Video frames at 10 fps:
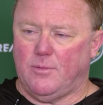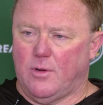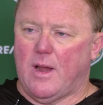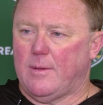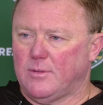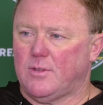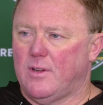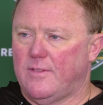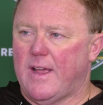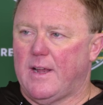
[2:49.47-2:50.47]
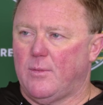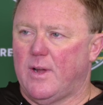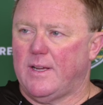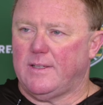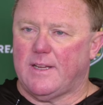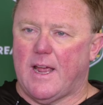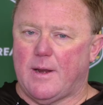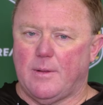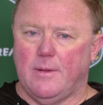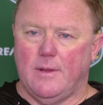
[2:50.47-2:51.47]
you're able to evaluate and
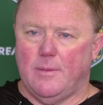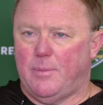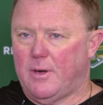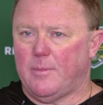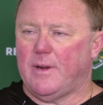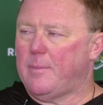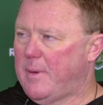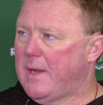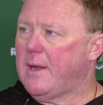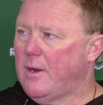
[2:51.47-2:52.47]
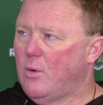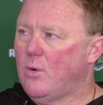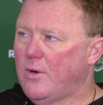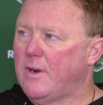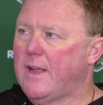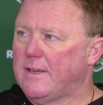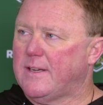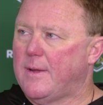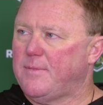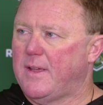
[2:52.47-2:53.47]
kind of put them in a pecking order and that
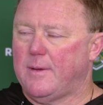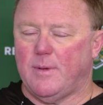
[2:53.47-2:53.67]
type of thing.